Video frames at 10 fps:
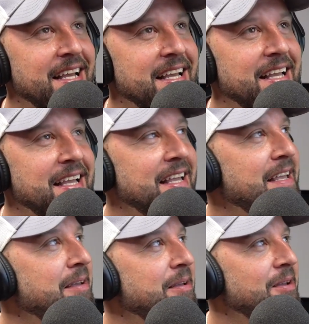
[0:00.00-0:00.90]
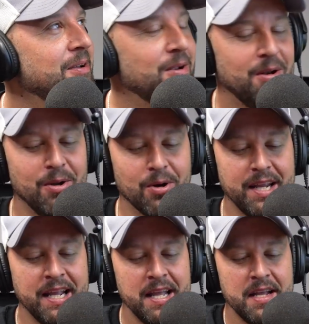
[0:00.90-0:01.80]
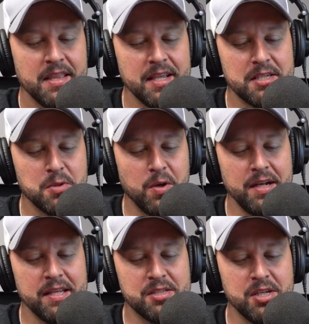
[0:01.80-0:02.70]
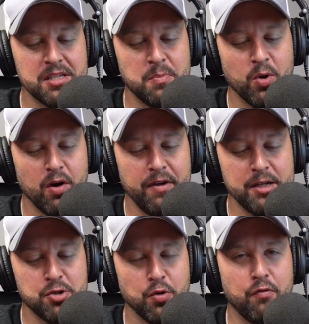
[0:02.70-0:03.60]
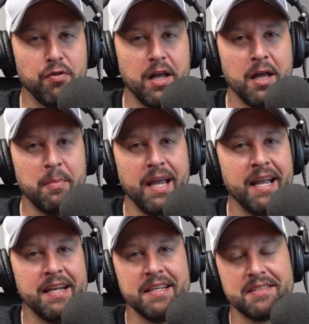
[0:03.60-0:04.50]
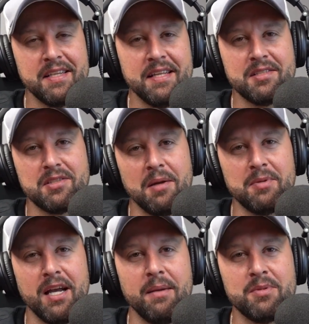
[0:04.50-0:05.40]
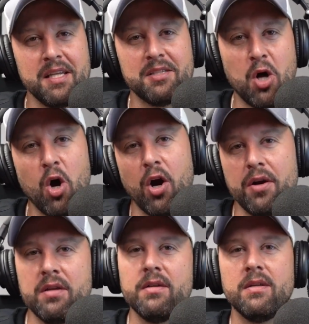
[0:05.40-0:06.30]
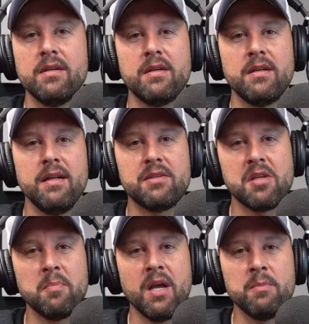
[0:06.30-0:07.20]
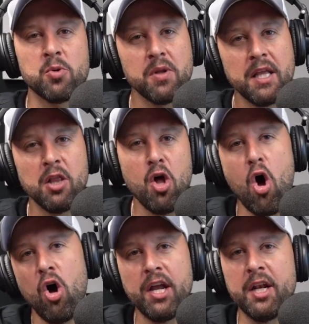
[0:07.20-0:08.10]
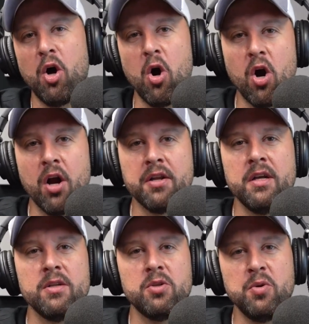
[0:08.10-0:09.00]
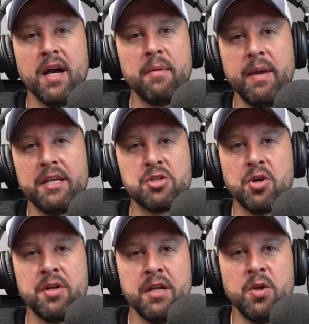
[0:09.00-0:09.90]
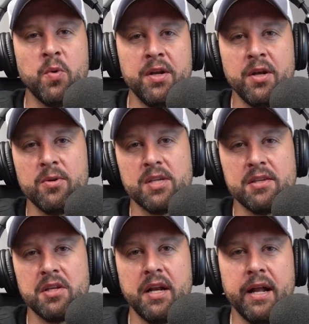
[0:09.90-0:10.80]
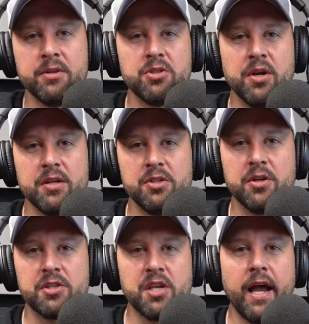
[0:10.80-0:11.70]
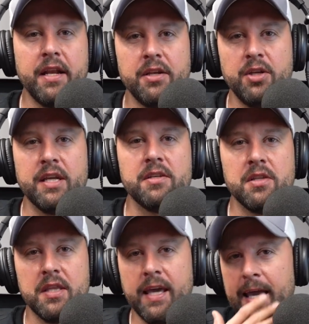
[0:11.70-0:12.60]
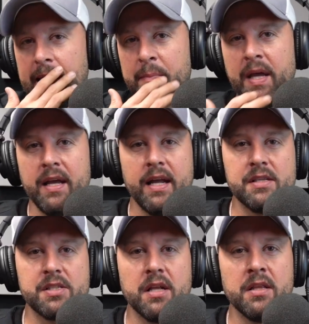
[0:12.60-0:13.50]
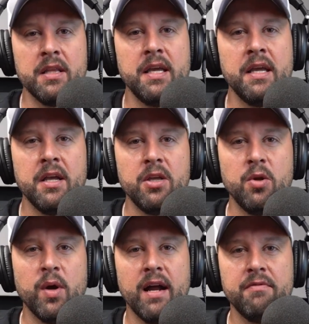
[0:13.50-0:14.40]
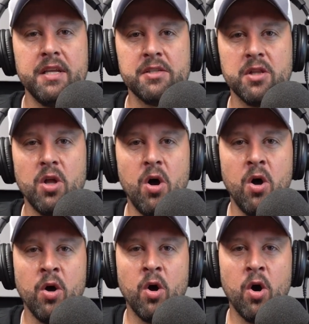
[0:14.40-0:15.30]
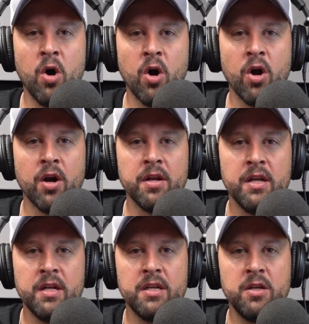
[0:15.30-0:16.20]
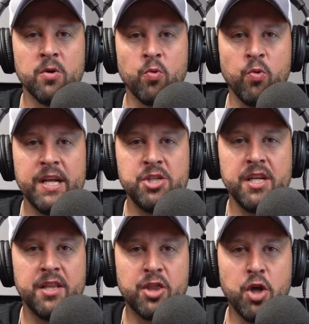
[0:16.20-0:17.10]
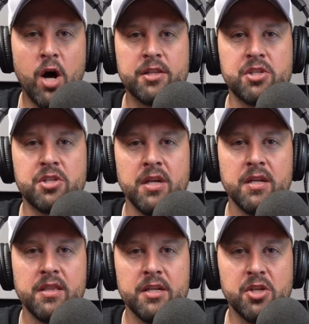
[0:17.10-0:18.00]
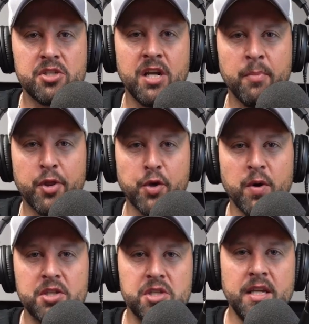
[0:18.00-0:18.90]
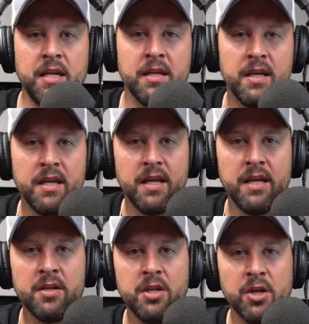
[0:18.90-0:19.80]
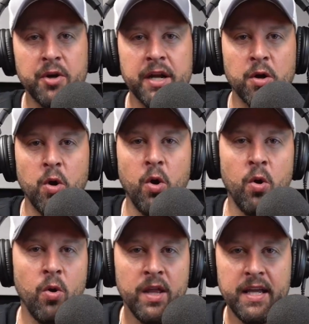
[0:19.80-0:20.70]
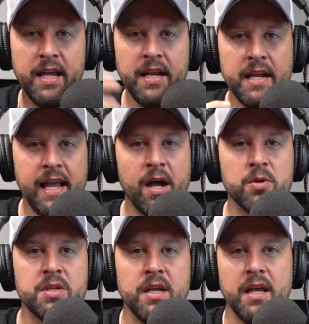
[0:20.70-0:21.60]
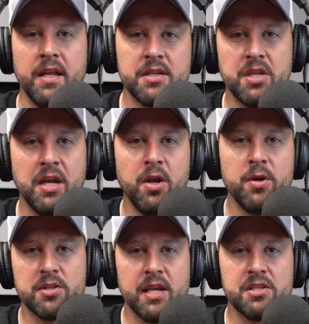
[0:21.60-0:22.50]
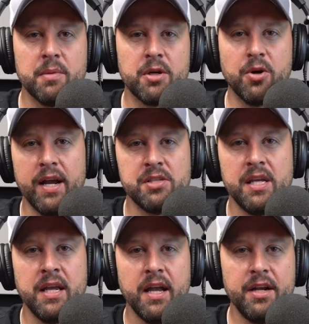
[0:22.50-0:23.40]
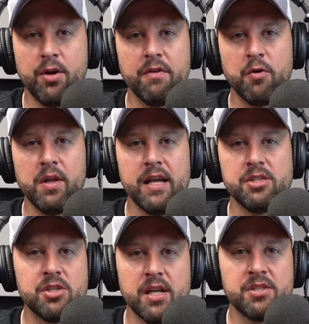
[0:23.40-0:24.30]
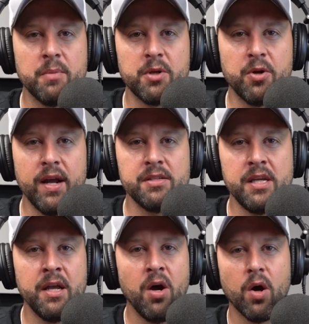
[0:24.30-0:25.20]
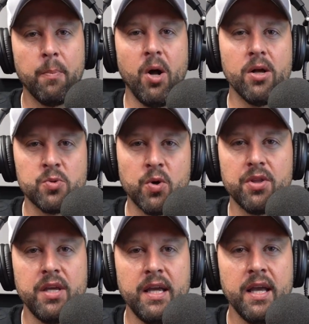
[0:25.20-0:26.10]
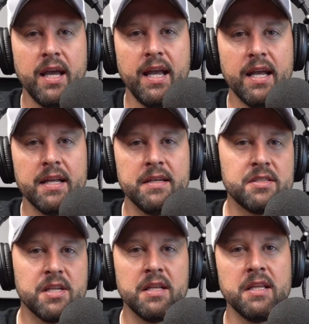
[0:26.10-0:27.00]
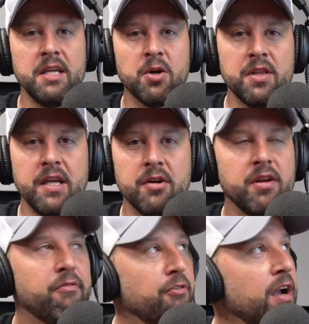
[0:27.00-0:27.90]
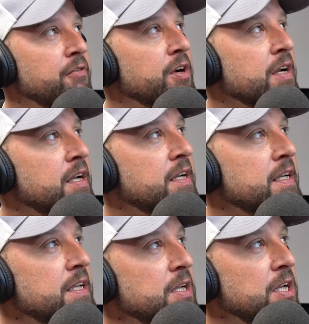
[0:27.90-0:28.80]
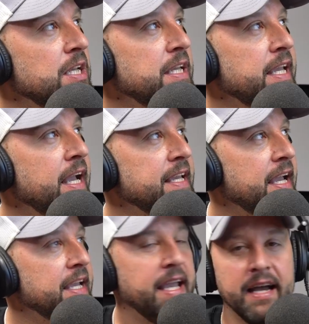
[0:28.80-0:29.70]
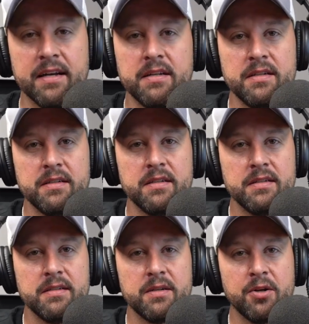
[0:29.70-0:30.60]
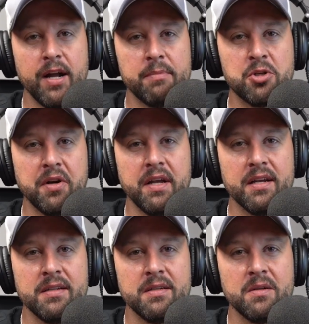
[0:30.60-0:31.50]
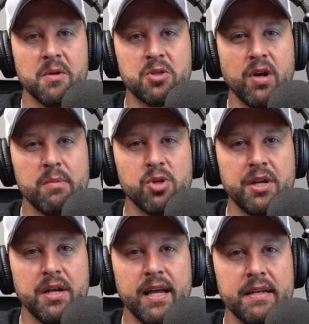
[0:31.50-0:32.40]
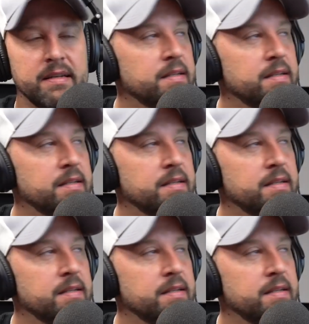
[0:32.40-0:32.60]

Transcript: Oh lordy, this one is just more of a true flub, and it's it's sometimes it's hard it's sometimes really long and hard to not make certain innuendos as an announcer as you're excited and you get into the game and suddenly you have these long, hard, you know, rigid thoughts that just come thrusting into your ear hole, in and out. And the next thing you know, you say something crazy. you don't even realize you said something crazy or pause worthy, and suddenly you're on the internet forever. Yeah, yeah, yeah. Crabtree, huh? What's Crabtree good at?